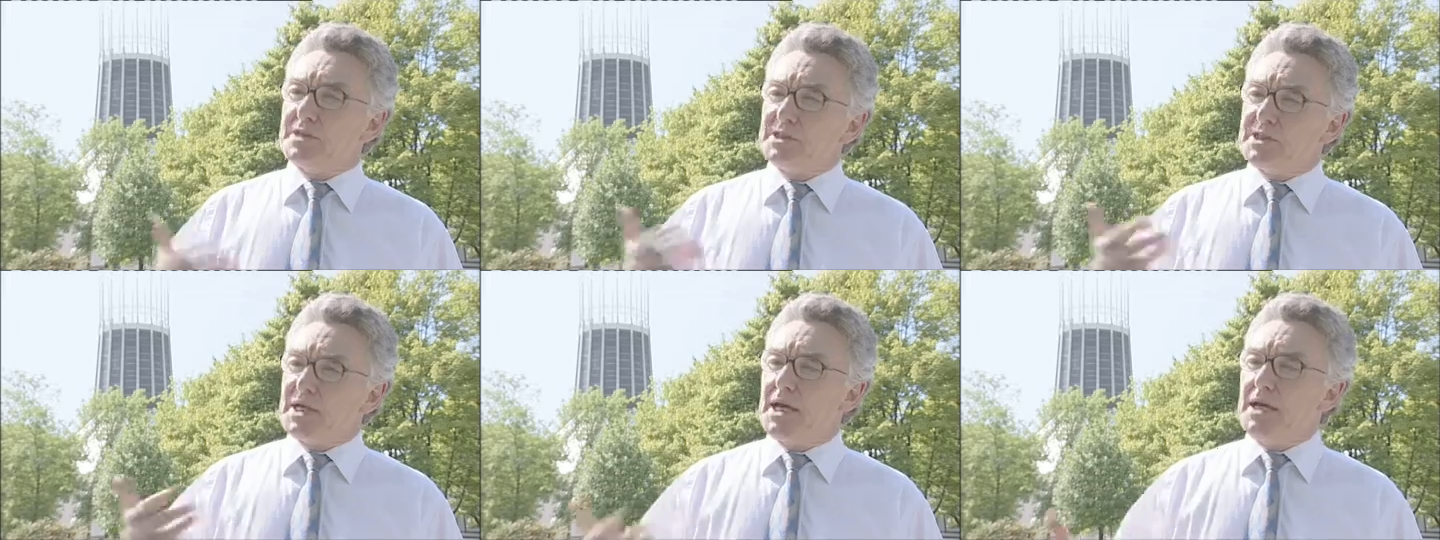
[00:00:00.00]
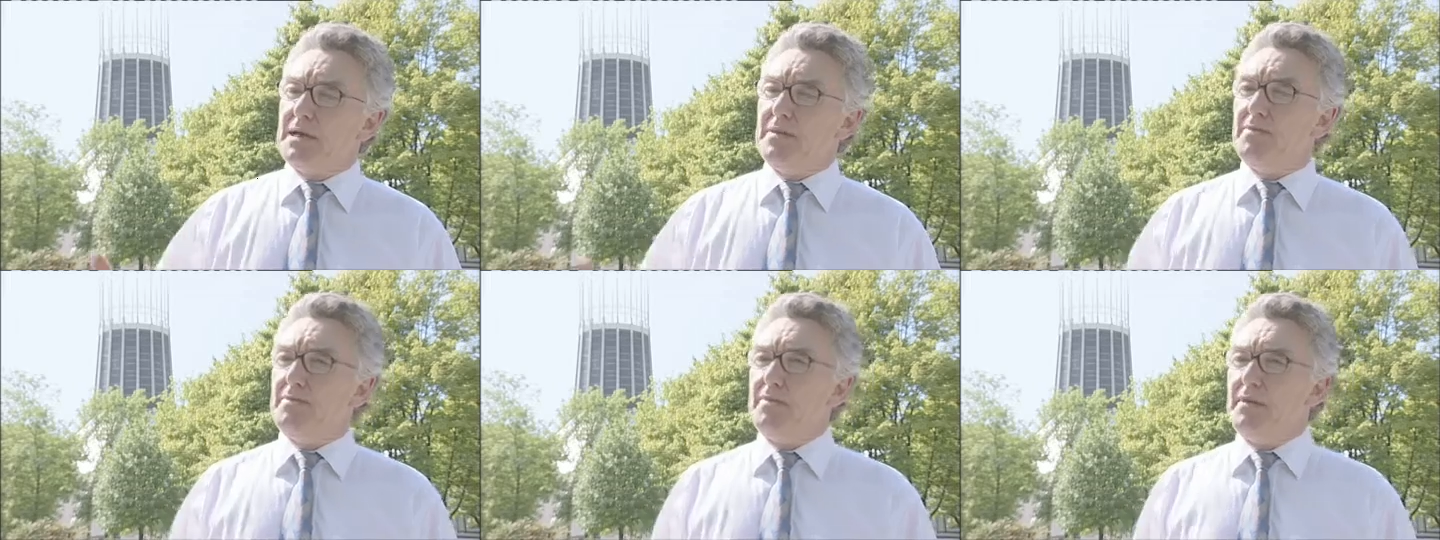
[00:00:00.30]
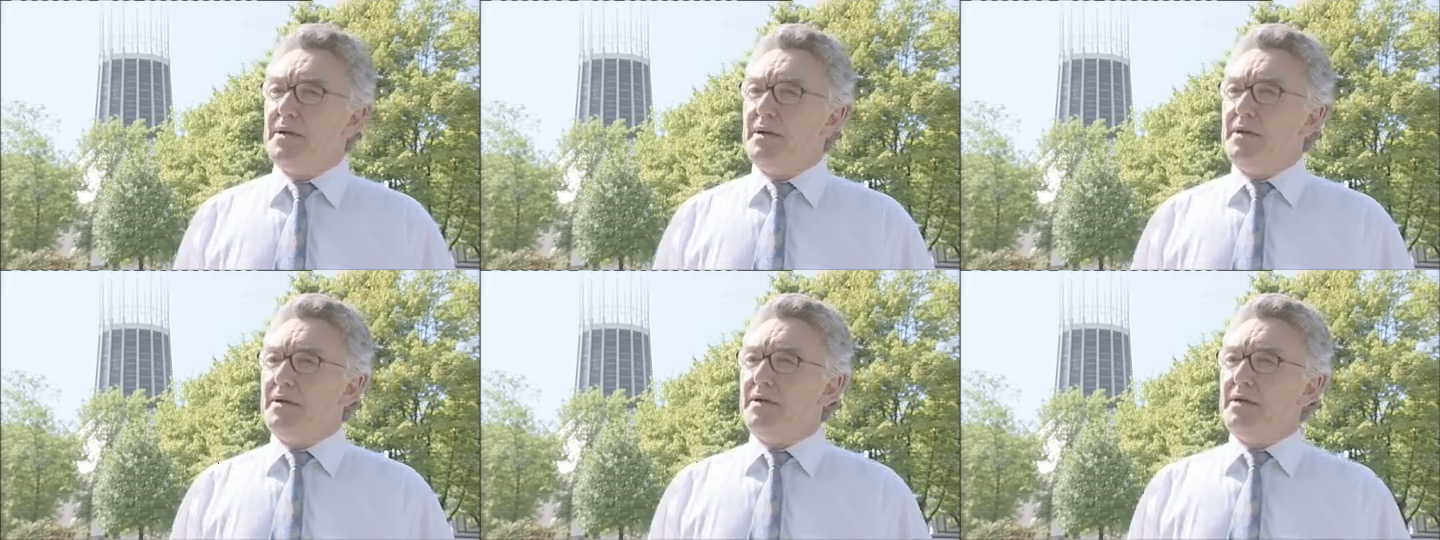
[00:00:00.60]
design
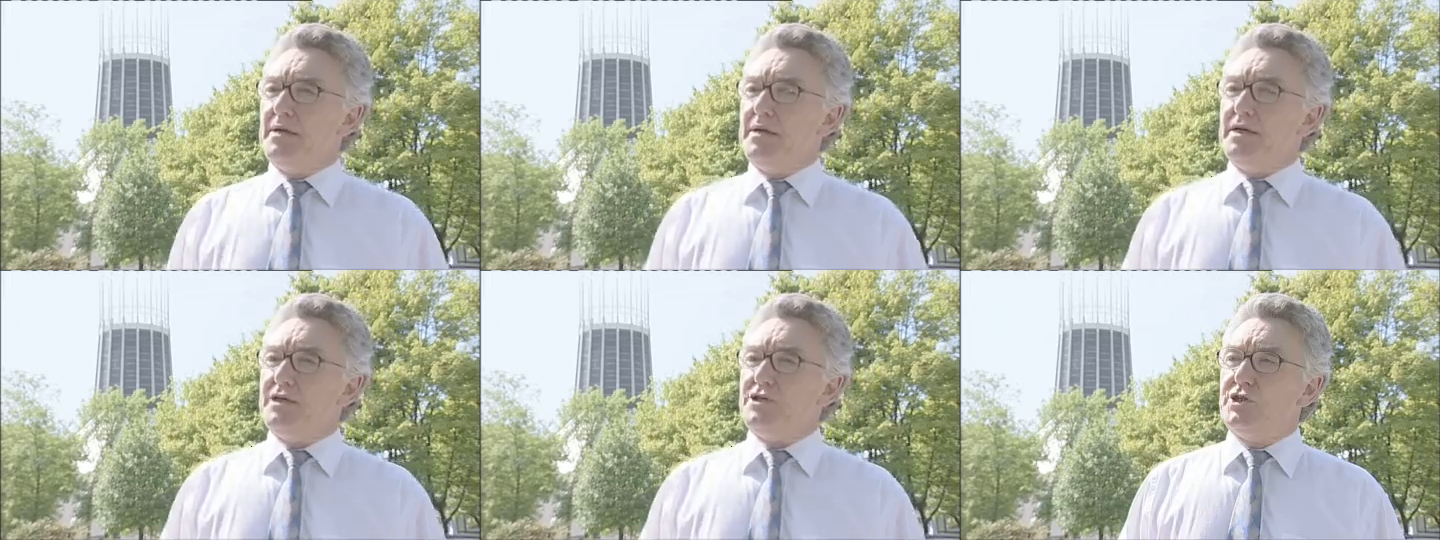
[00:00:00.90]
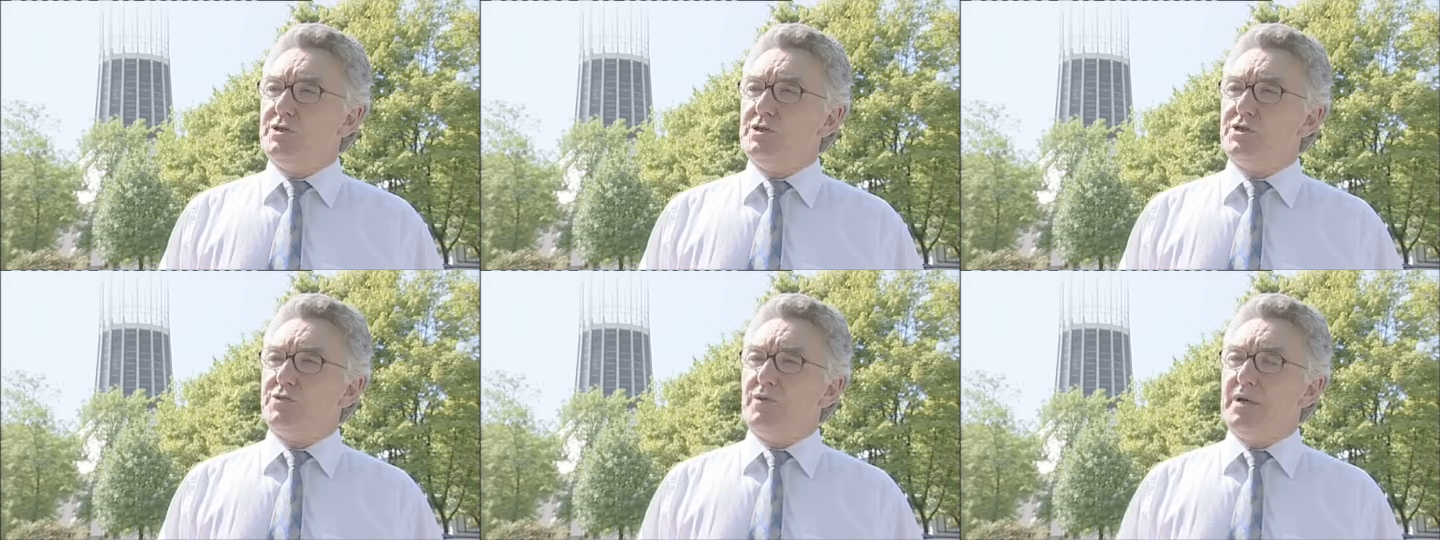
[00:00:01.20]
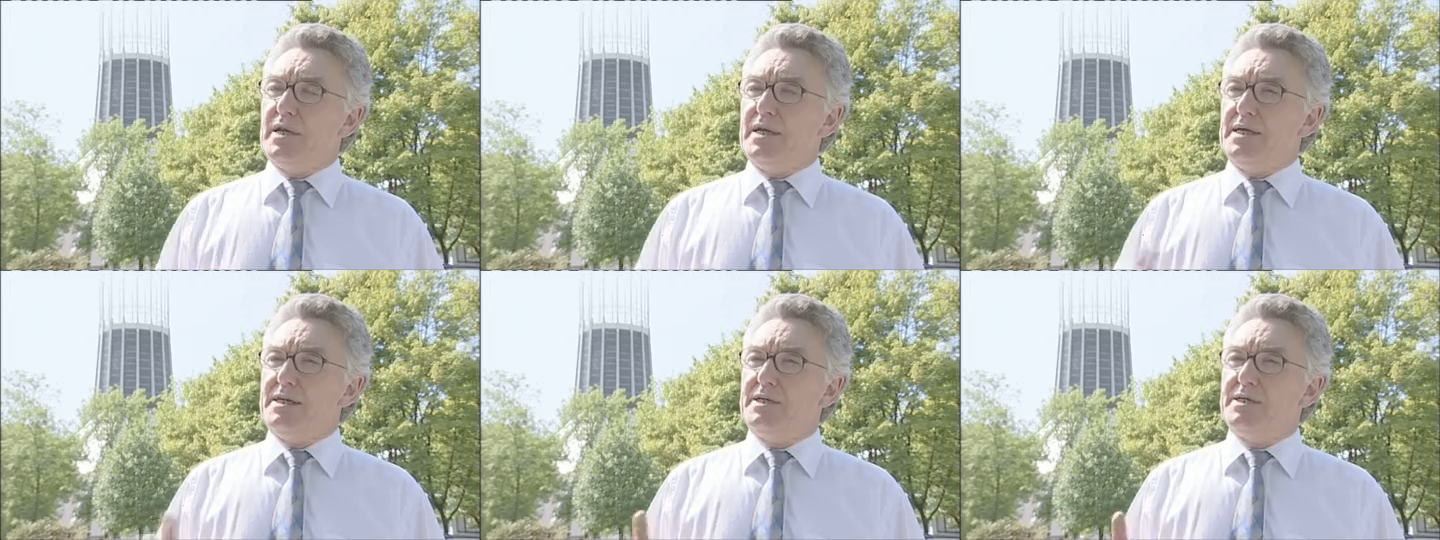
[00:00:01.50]
issues
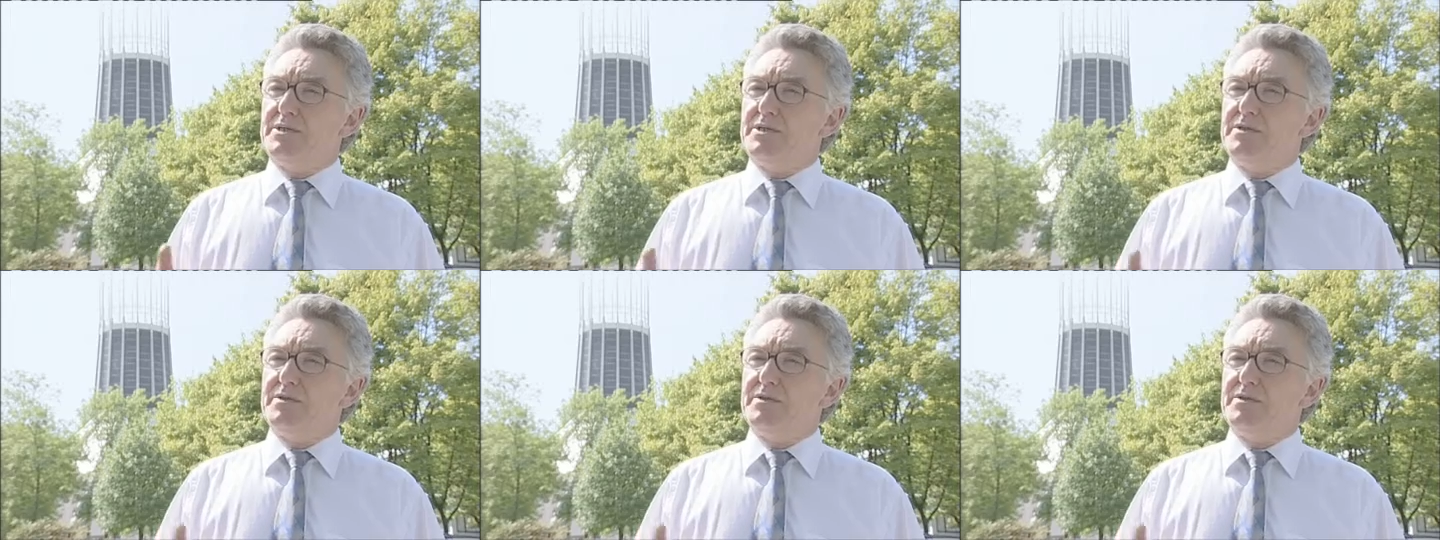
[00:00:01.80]
related